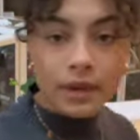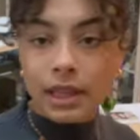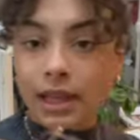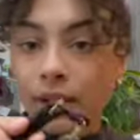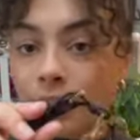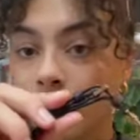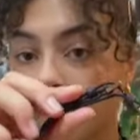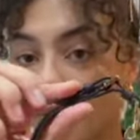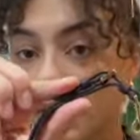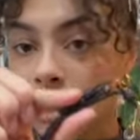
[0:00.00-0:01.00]
that little
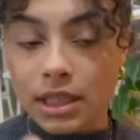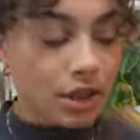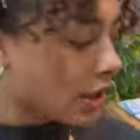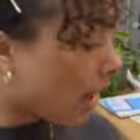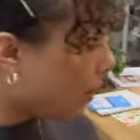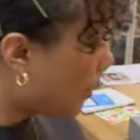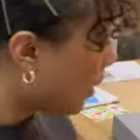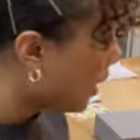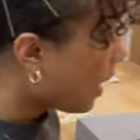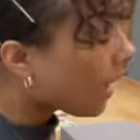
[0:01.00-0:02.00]
wristlet strap,
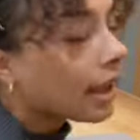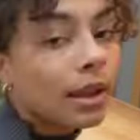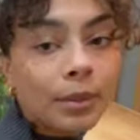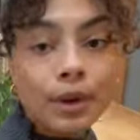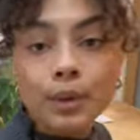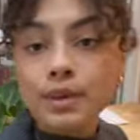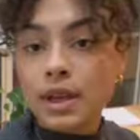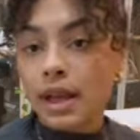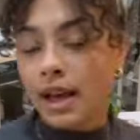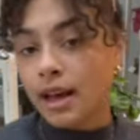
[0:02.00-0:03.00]
and then we also
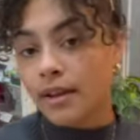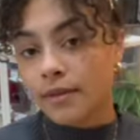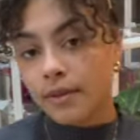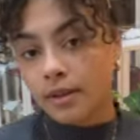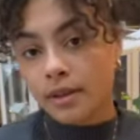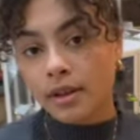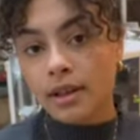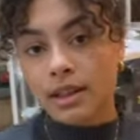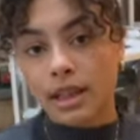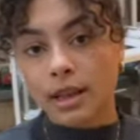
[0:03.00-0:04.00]
have
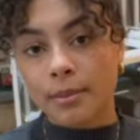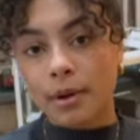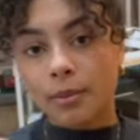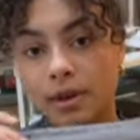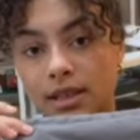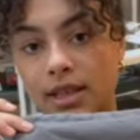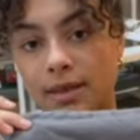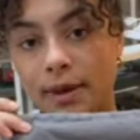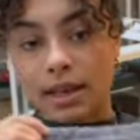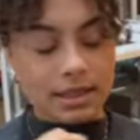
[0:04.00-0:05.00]
the mulberry dust bag